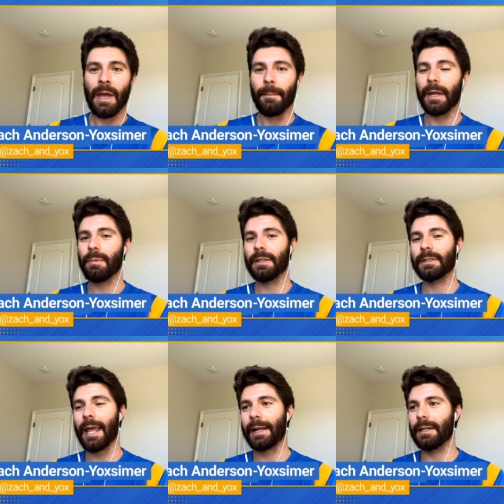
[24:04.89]
maybe
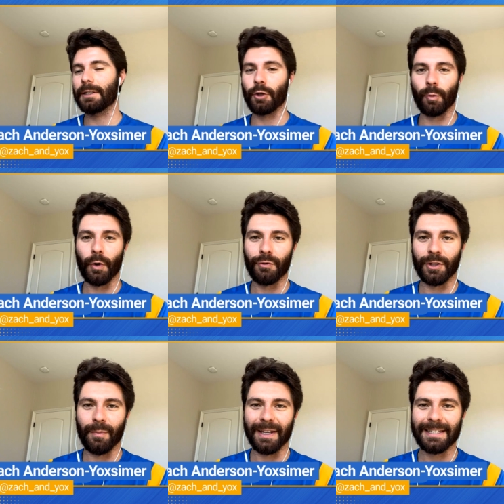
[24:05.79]
second to their move
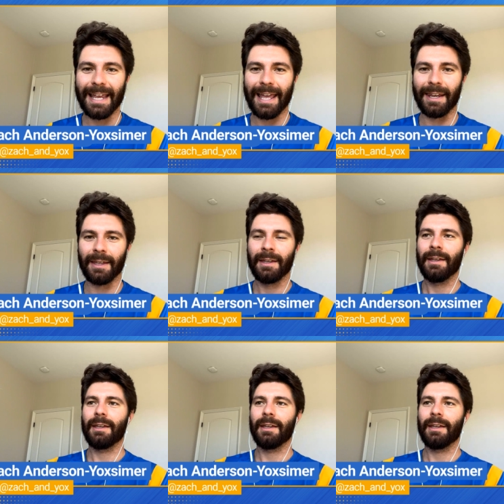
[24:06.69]
to the Big Ten,